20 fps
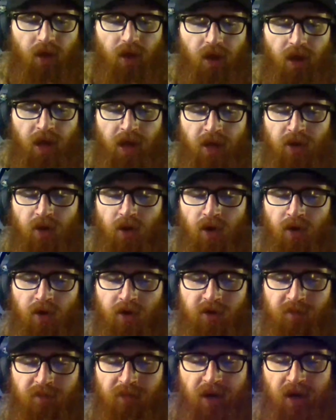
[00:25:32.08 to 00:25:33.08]
and
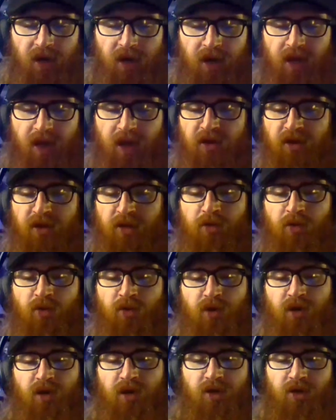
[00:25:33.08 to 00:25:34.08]
art by
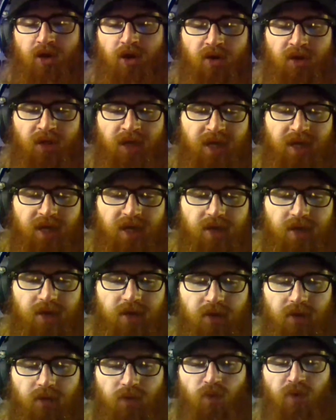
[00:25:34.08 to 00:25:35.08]
Eleonora Carlini,
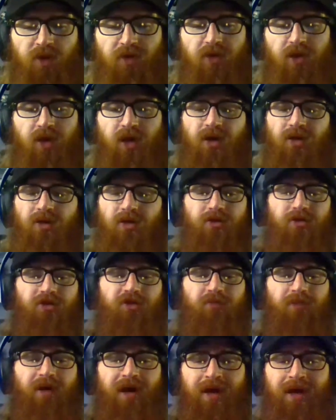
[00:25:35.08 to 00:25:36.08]
with colors
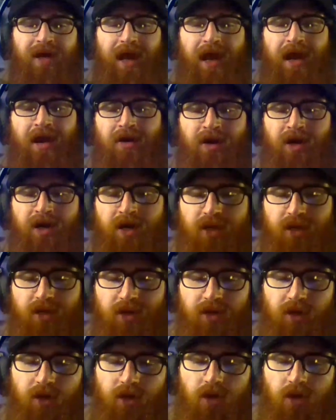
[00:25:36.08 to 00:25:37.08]
by Eric